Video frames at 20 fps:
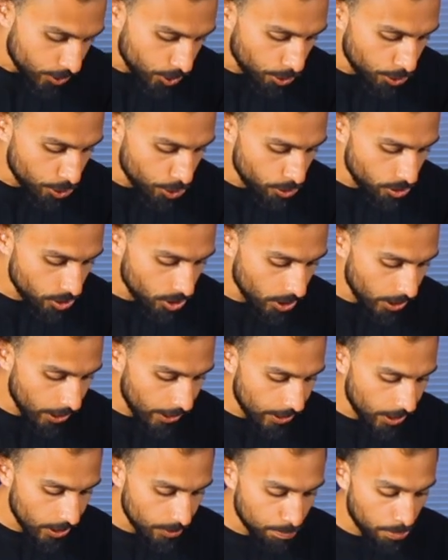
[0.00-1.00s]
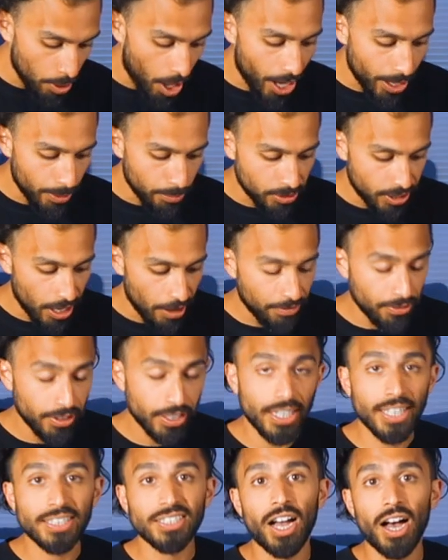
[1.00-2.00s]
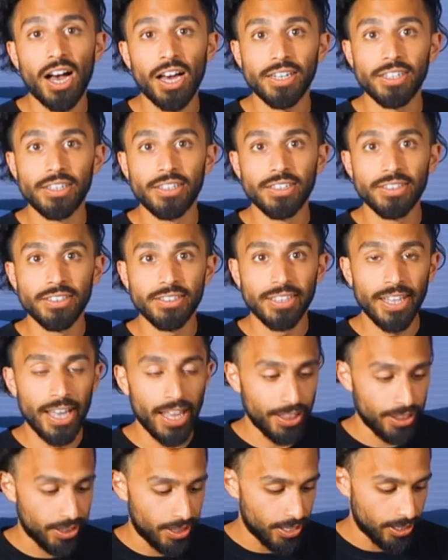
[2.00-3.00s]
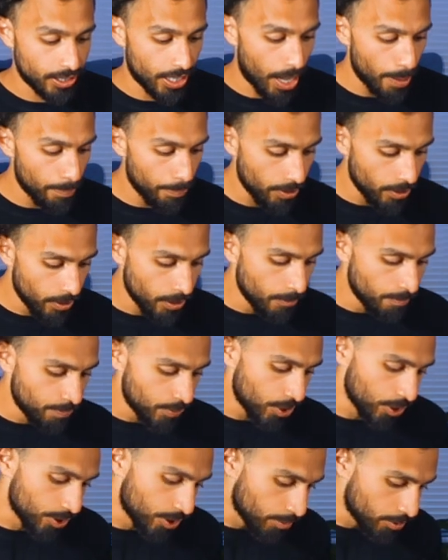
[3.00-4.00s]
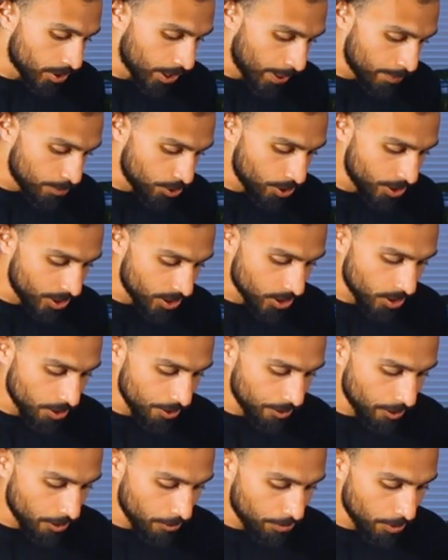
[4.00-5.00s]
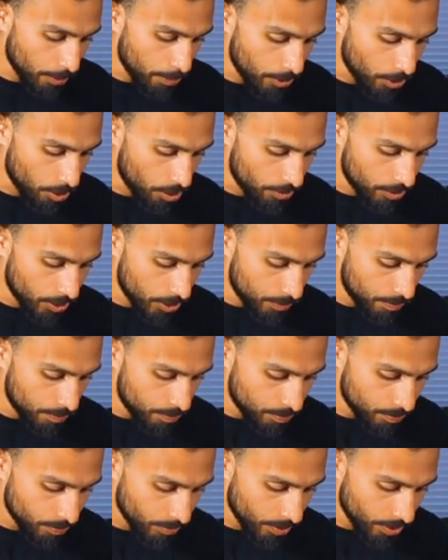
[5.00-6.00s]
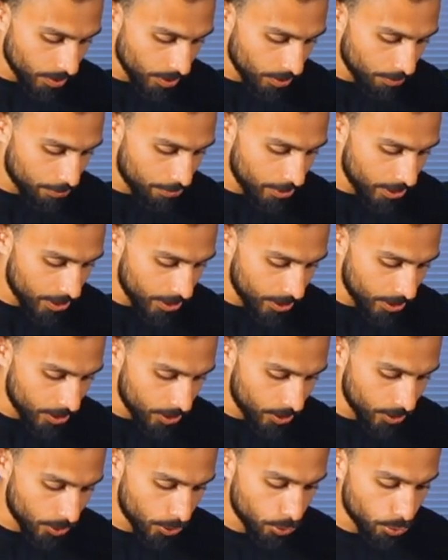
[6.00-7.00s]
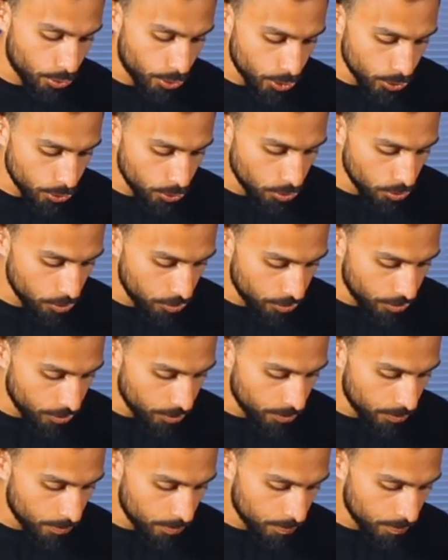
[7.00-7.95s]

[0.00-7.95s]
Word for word: So usually the bottom definitely gets hotter than the top. So sometimes you can just literally flip it over, fit it into the groove.